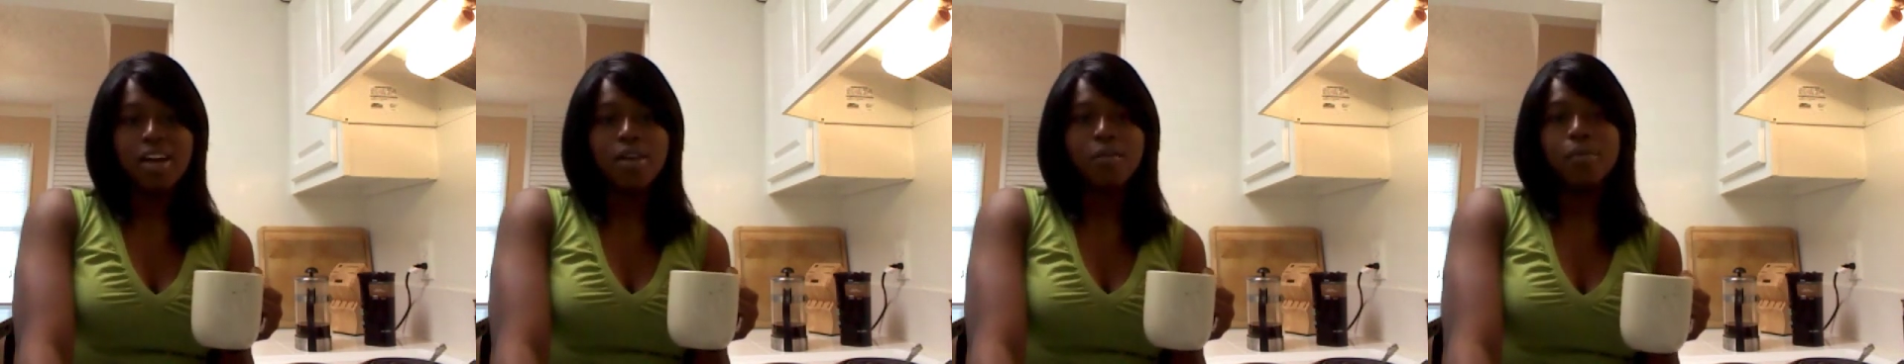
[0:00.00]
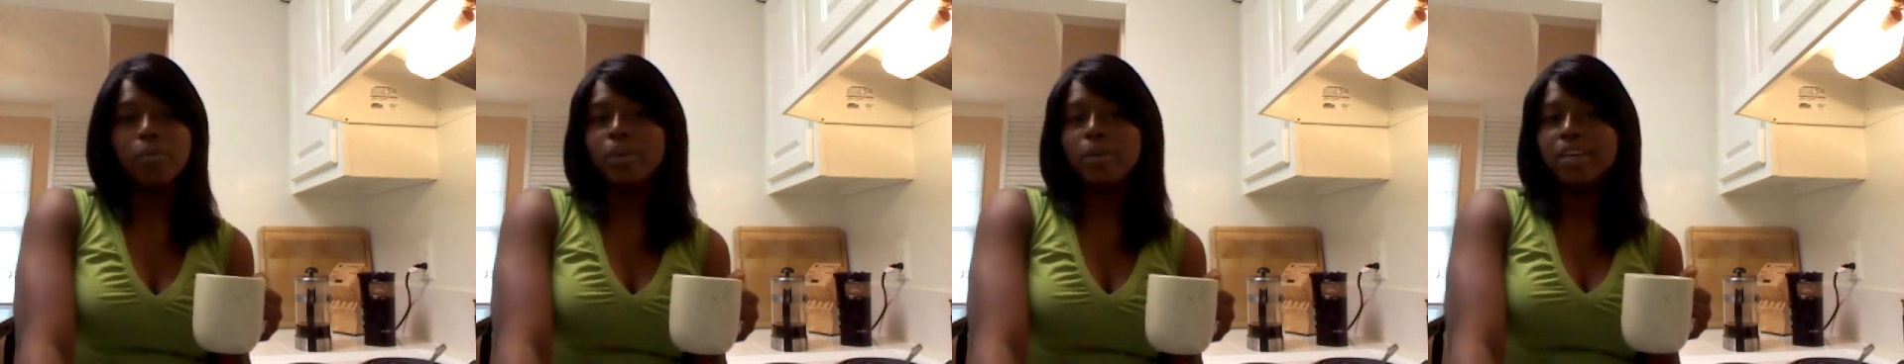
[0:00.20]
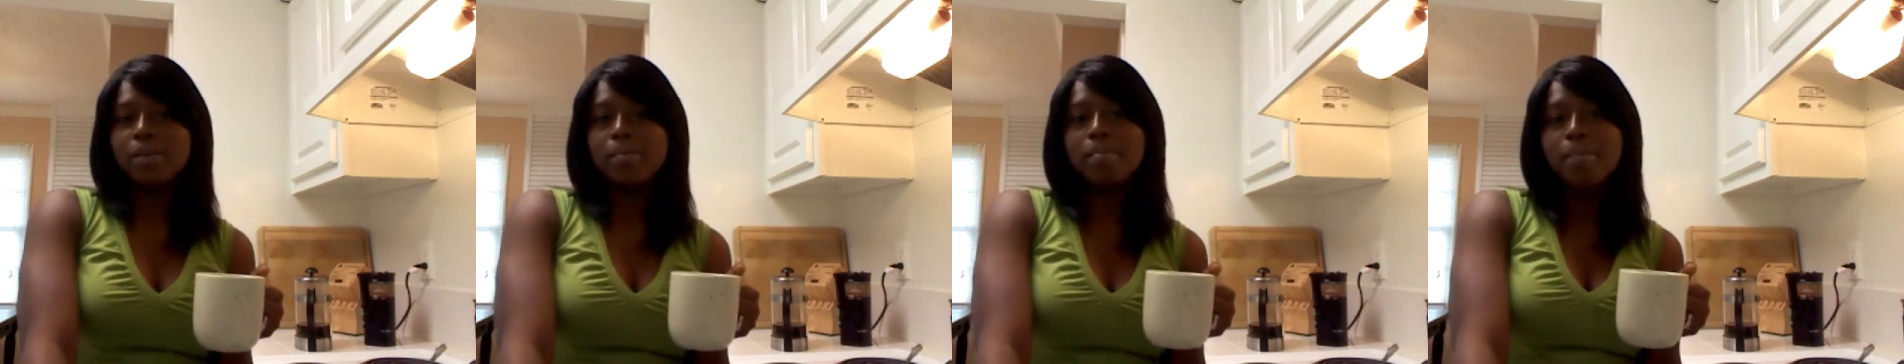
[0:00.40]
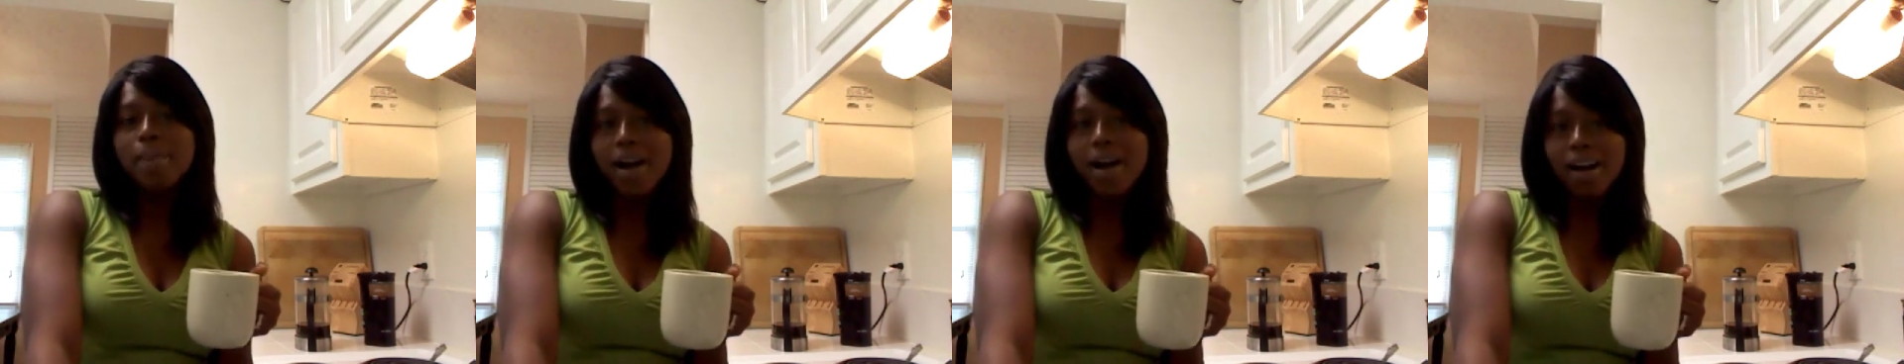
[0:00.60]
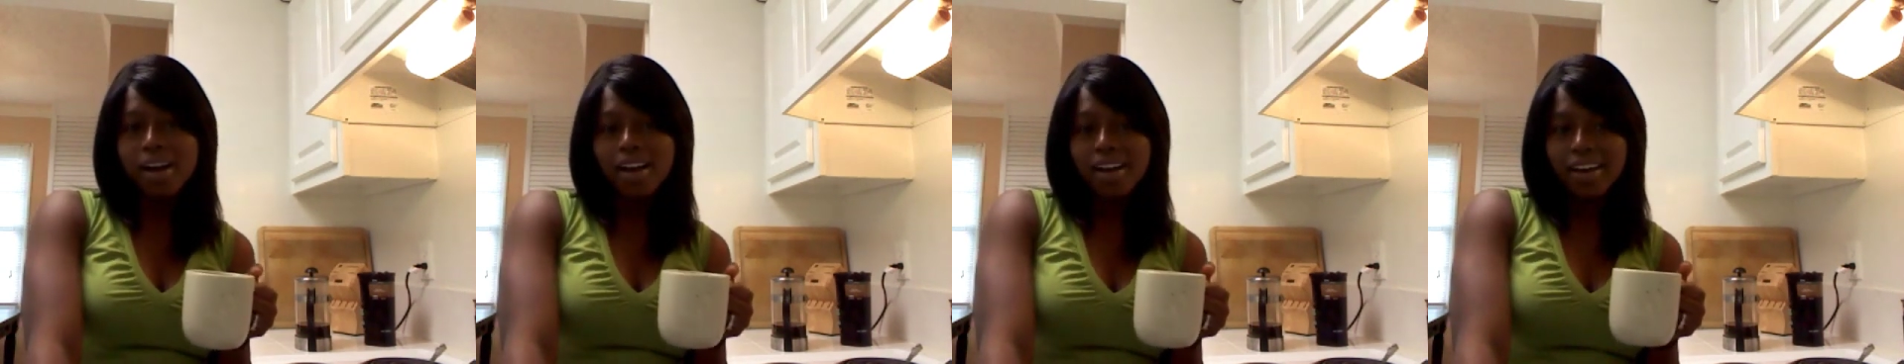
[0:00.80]
When we
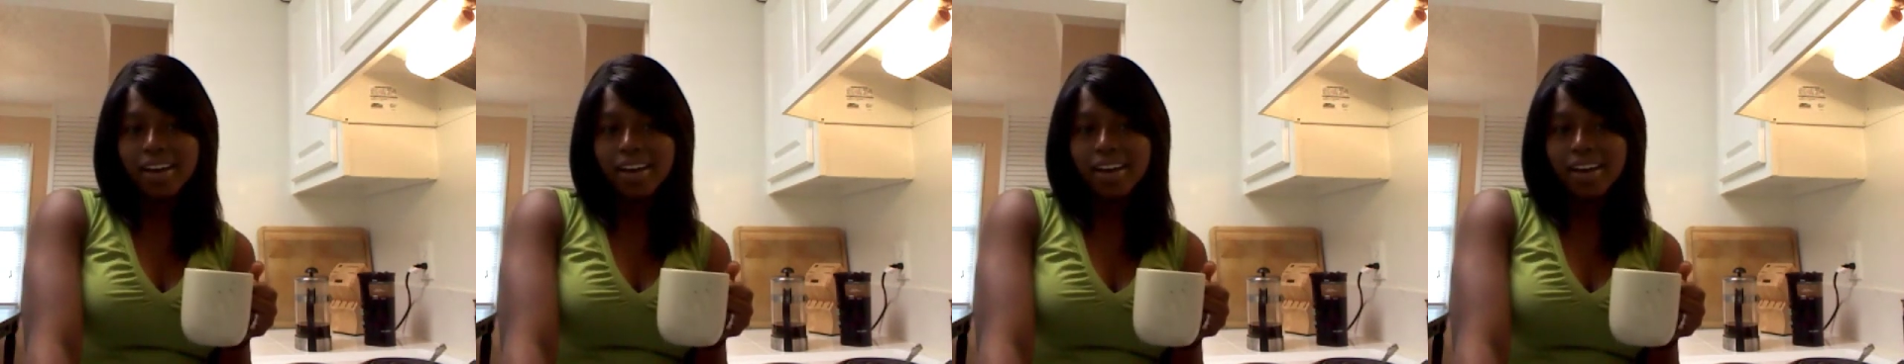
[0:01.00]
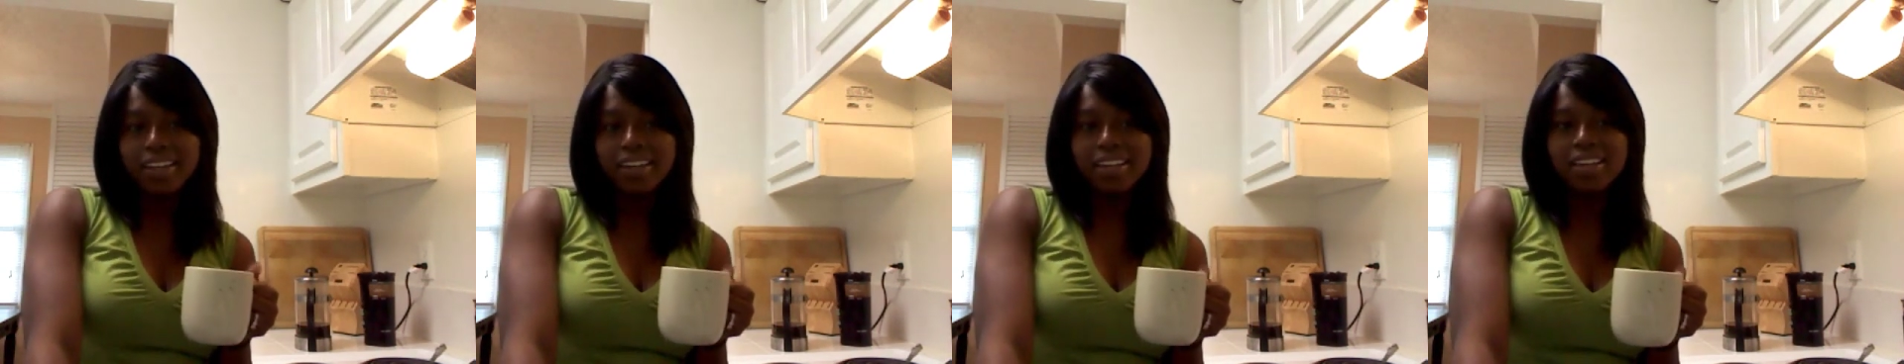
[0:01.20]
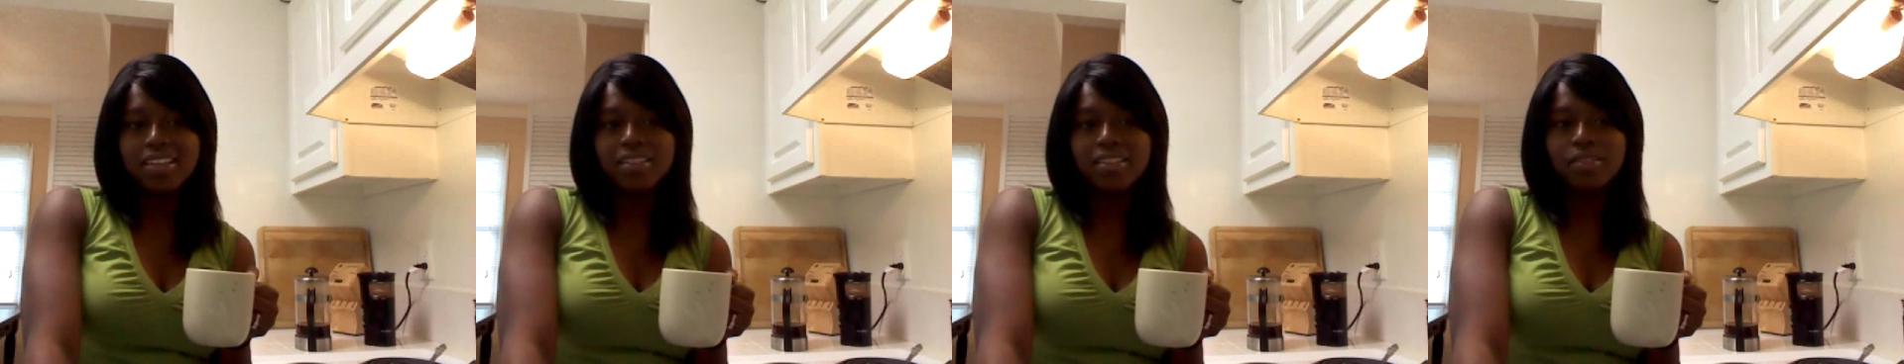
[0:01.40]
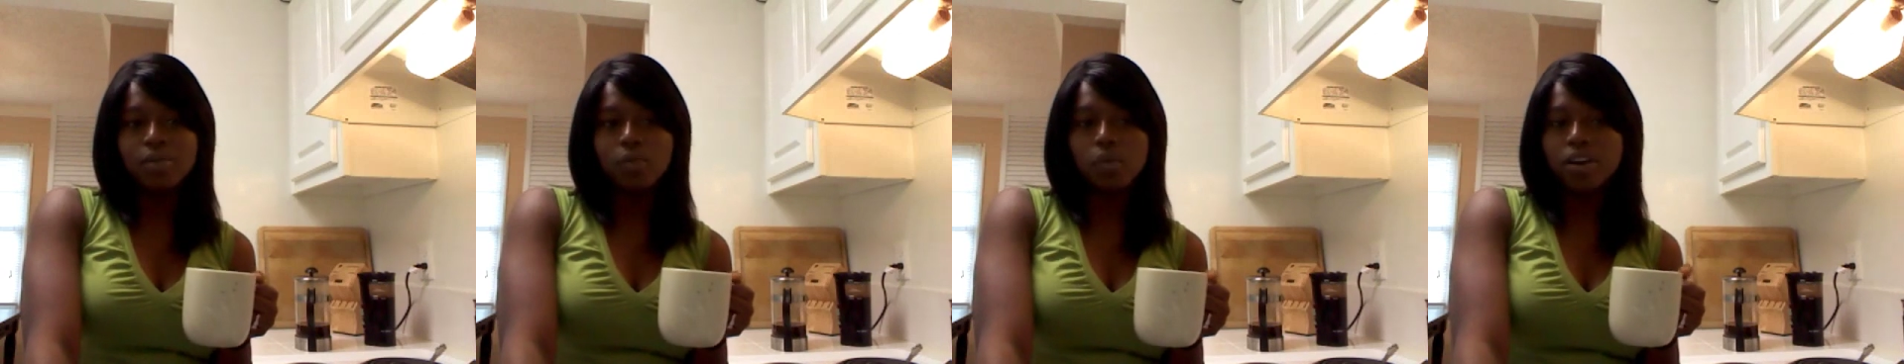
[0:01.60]
combine the